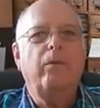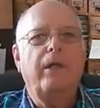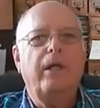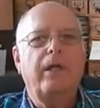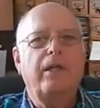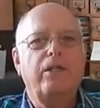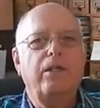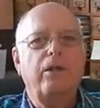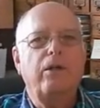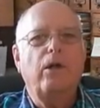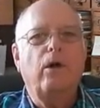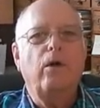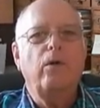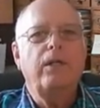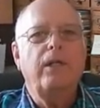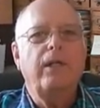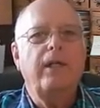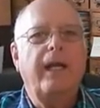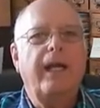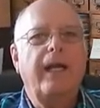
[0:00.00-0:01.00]
as you know
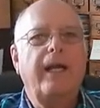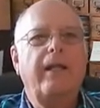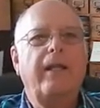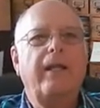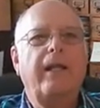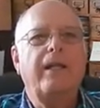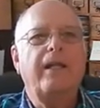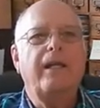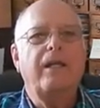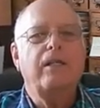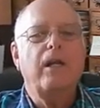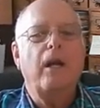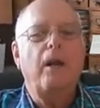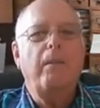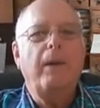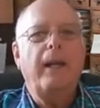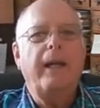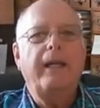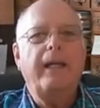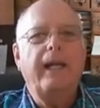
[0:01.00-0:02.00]
today, that doesn't
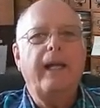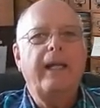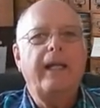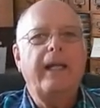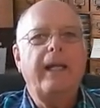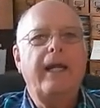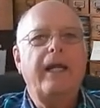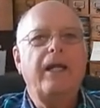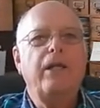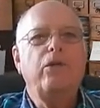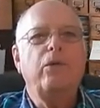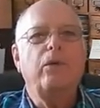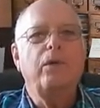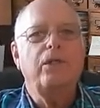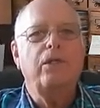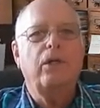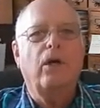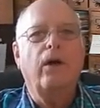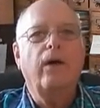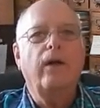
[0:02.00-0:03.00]
make any
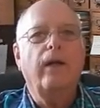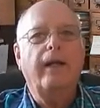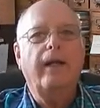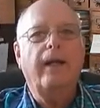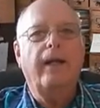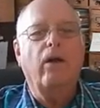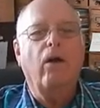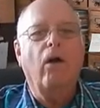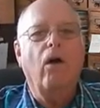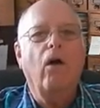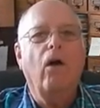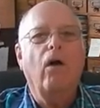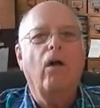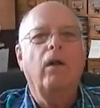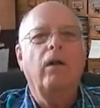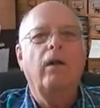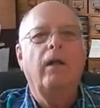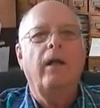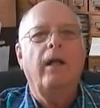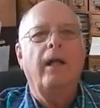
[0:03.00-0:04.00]
interest hardly at
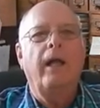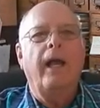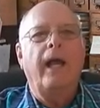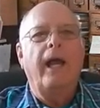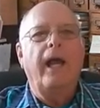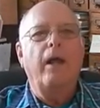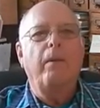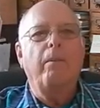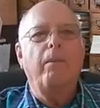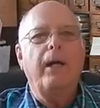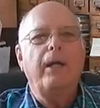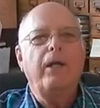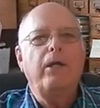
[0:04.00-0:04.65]
all. And by